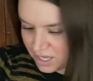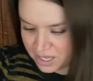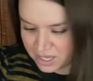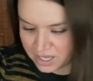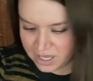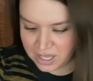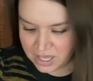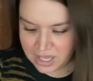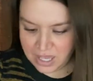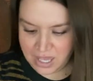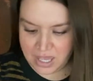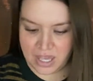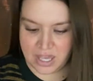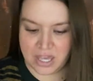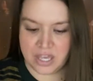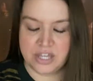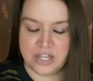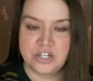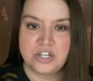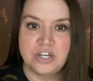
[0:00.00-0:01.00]

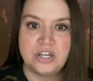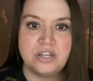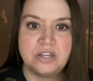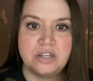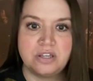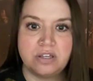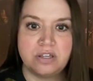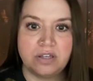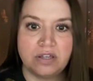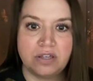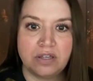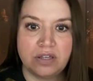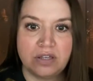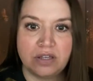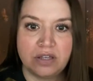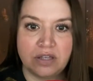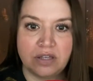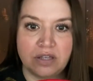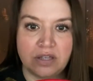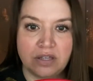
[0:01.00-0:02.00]
And
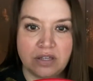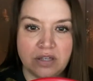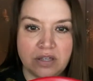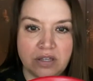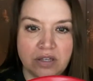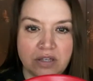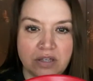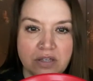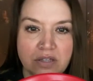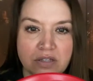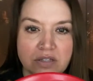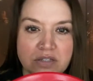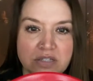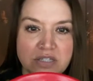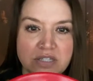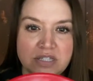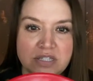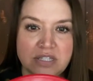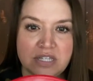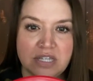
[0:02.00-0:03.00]
you'll
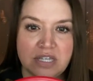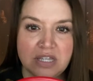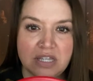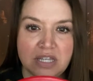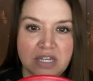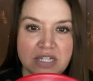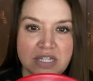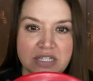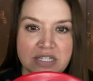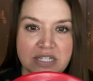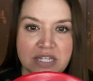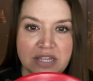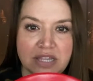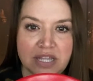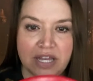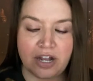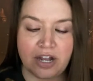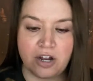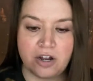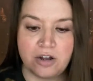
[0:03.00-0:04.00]
see that it's in
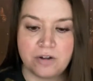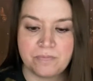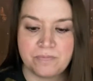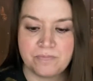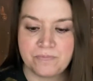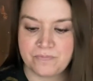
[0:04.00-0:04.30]
there.